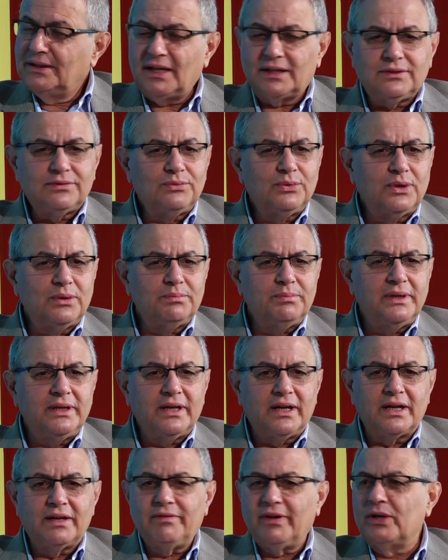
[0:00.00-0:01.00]
that will
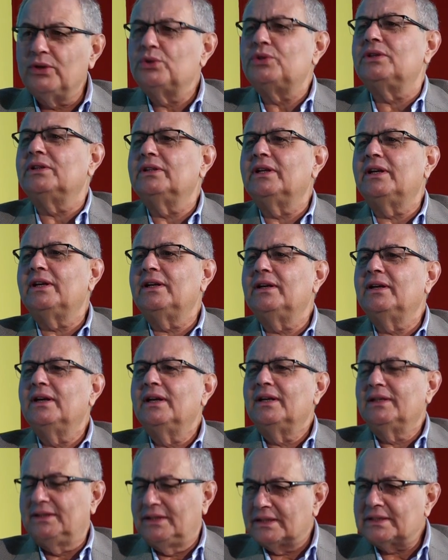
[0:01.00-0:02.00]
be a revolutionary
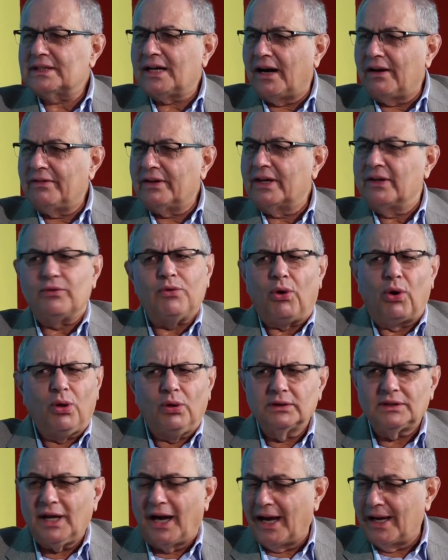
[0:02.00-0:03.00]
discovery of
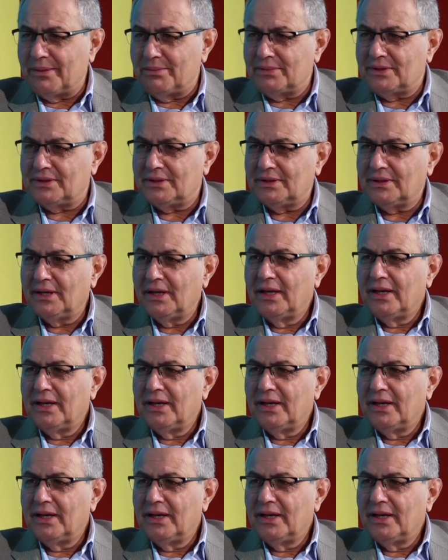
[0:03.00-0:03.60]
all times.